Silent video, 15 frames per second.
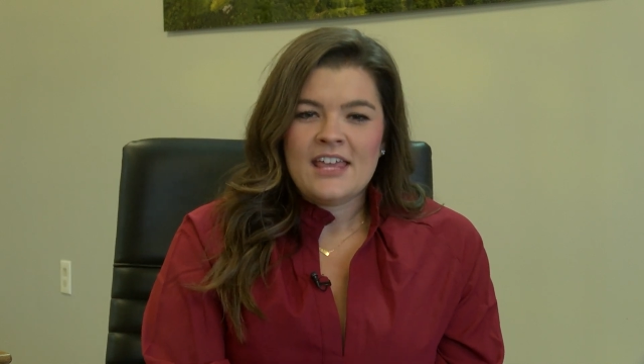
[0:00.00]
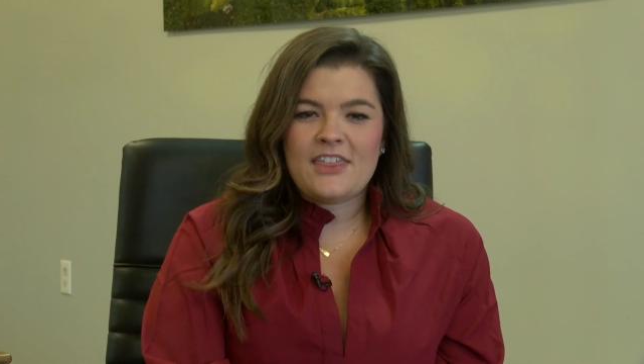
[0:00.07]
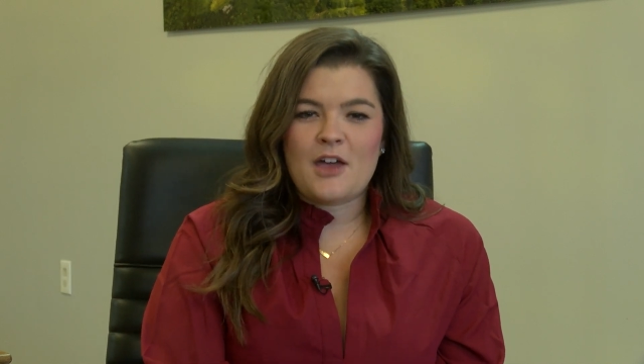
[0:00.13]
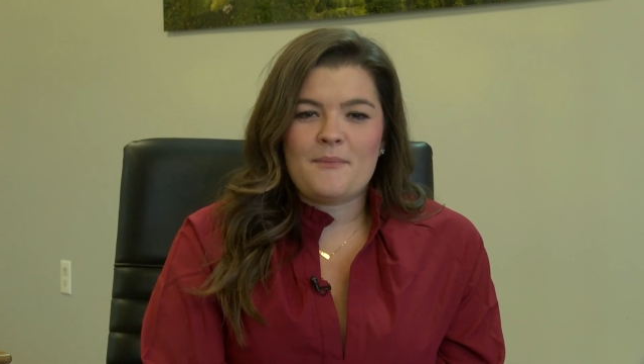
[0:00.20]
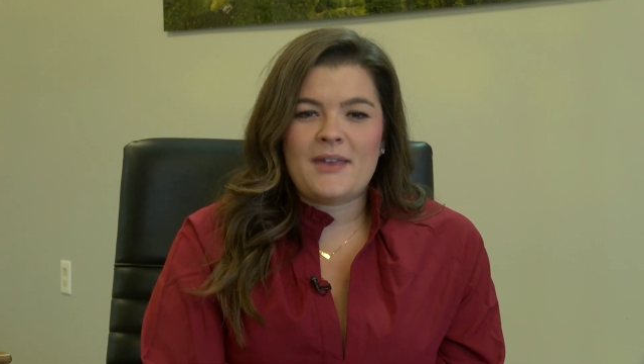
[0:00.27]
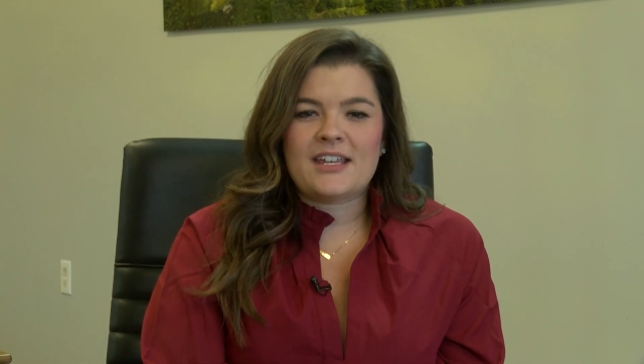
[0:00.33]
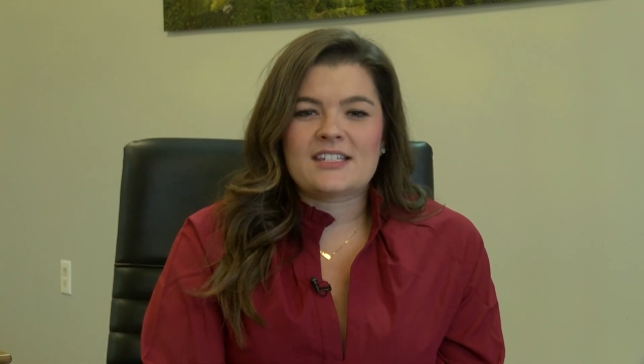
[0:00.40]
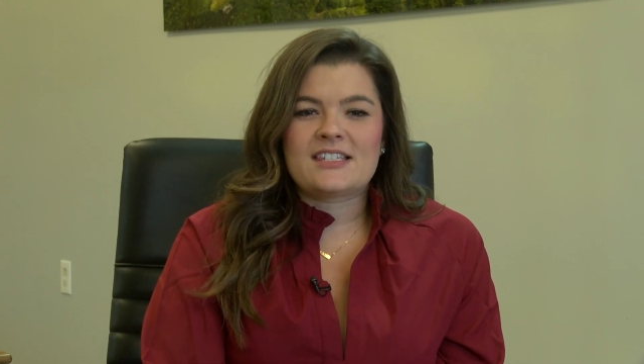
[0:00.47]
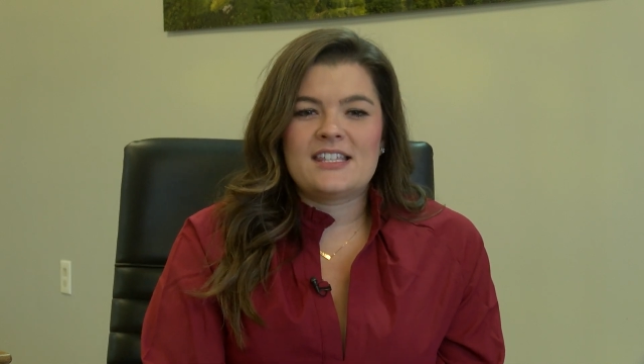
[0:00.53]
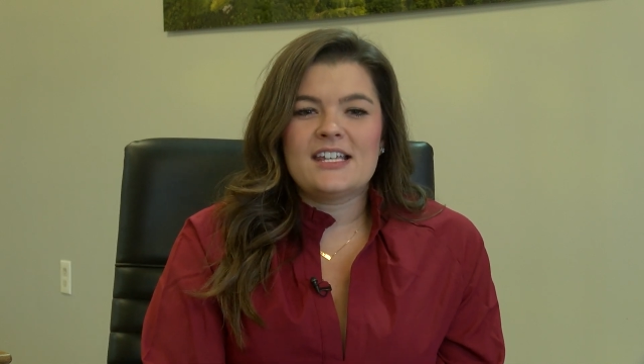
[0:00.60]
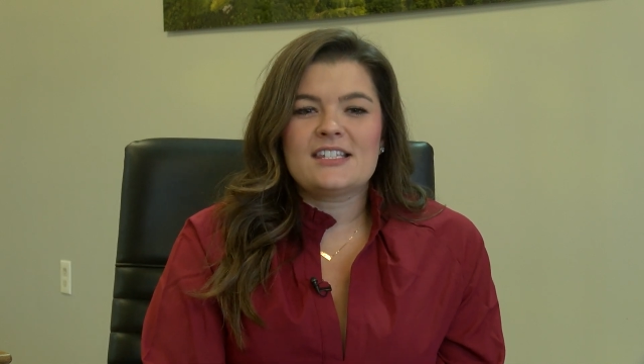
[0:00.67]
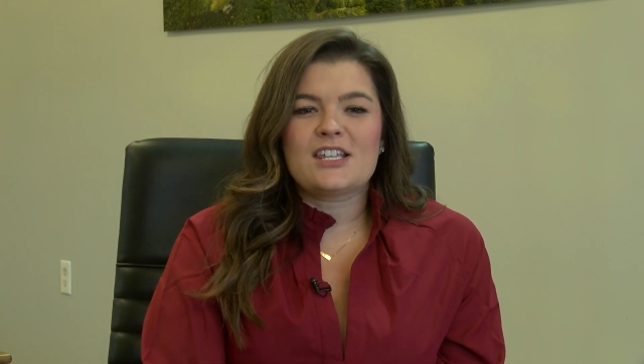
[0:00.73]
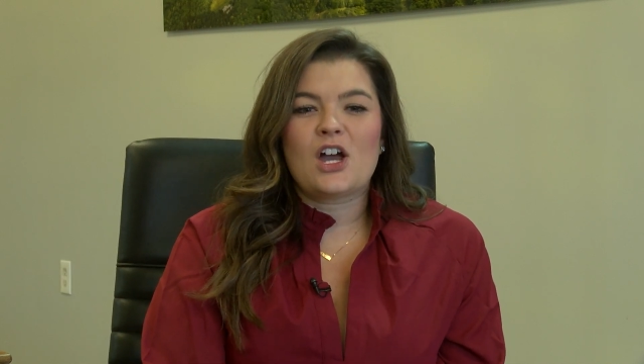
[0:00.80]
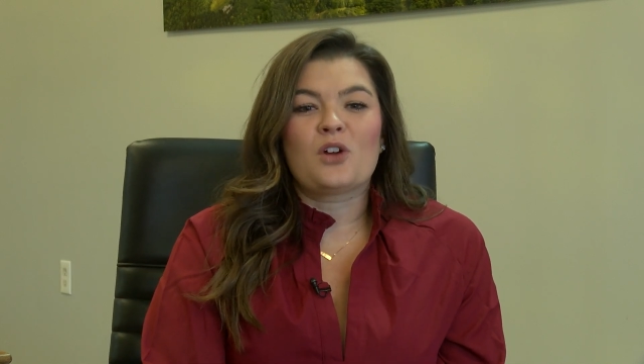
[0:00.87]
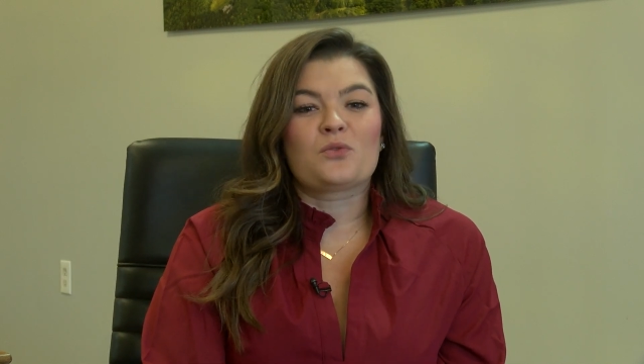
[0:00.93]
that makes
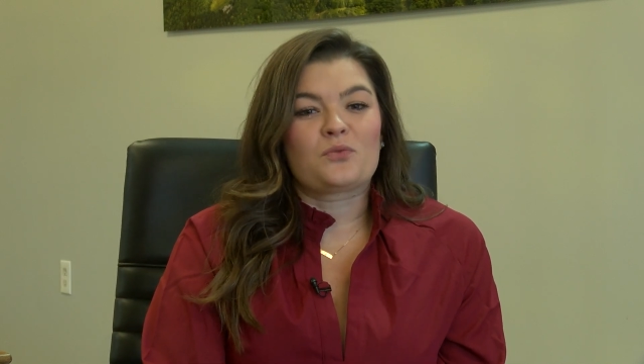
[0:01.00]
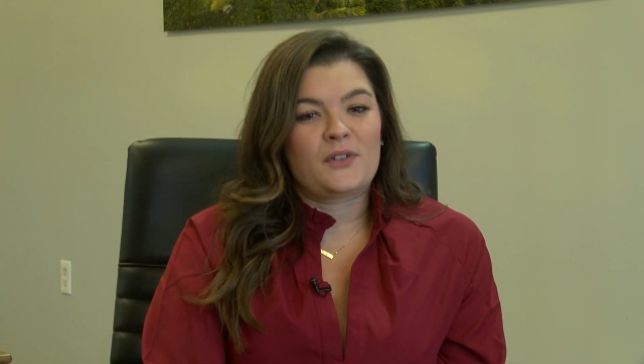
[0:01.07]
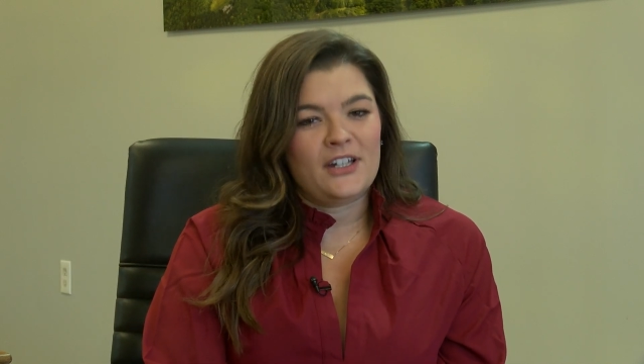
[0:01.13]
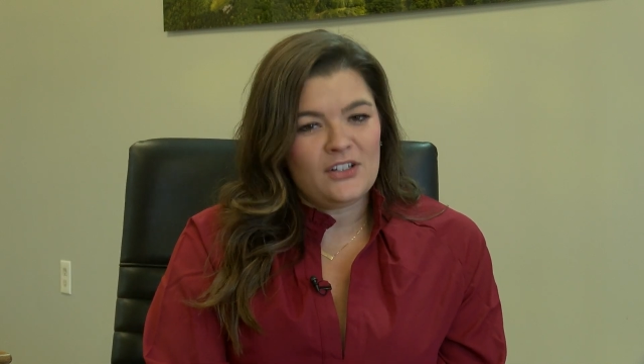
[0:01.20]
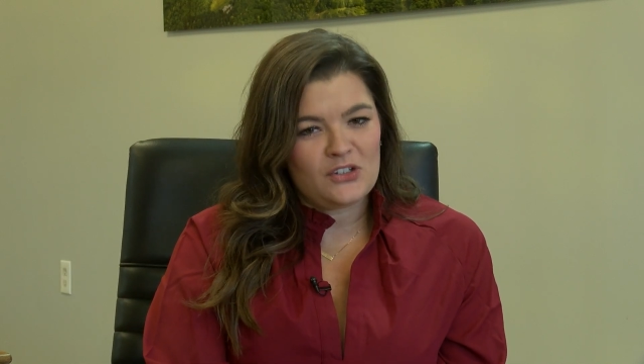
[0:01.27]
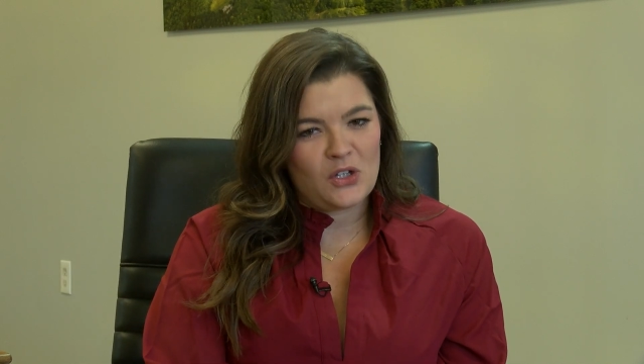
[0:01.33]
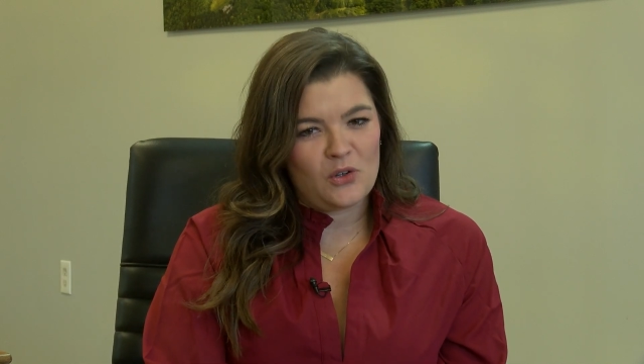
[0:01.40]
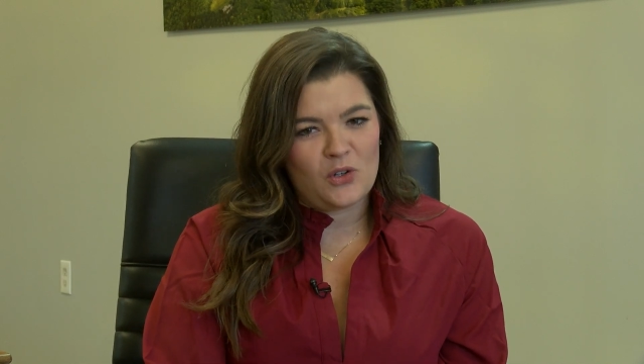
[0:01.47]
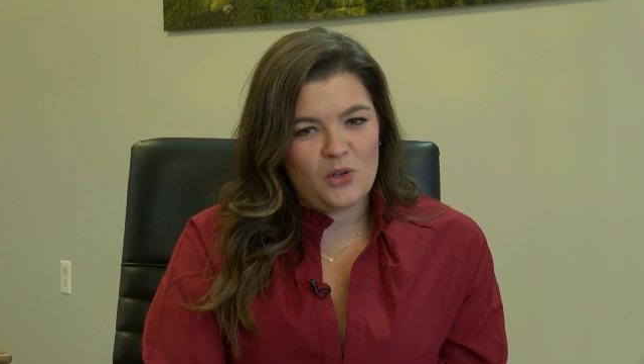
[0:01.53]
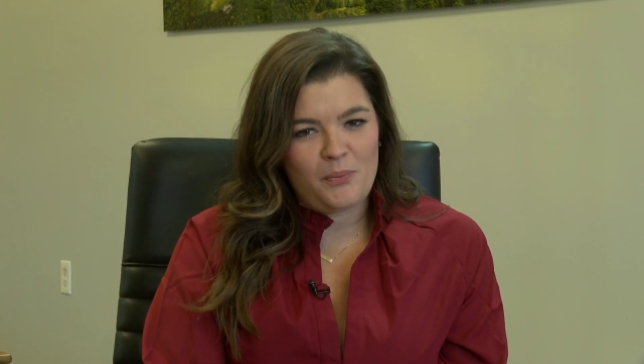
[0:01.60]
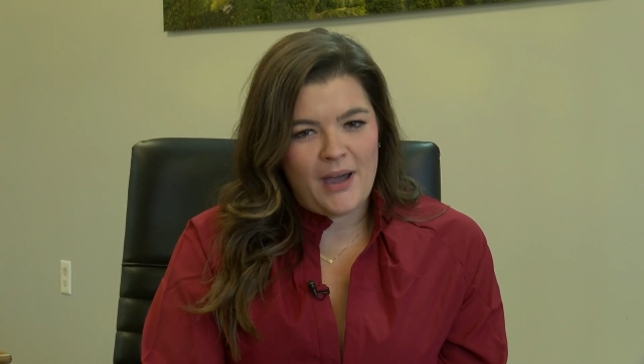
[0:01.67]
this a real local